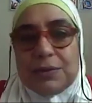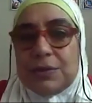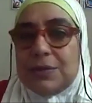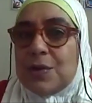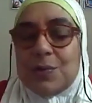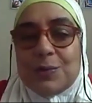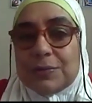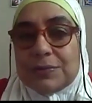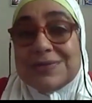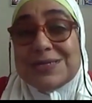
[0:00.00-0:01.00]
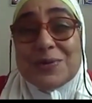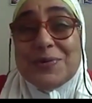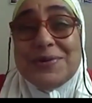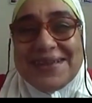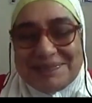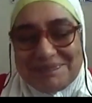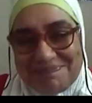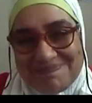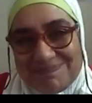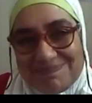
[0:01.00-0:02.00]
No, there is gunna.
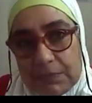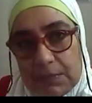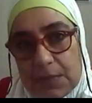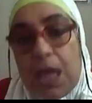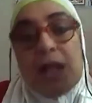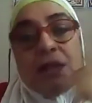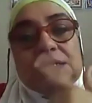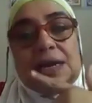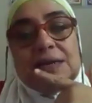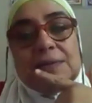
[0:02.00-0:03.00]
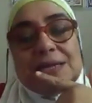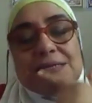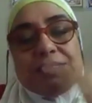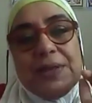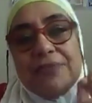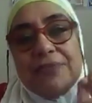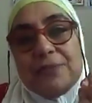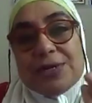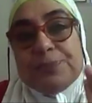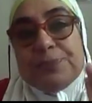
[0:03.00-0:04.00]
Tongue must be in the
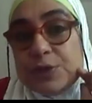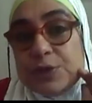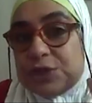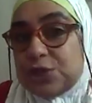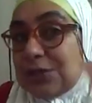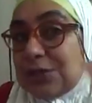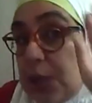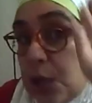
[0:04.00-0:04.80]
rest position.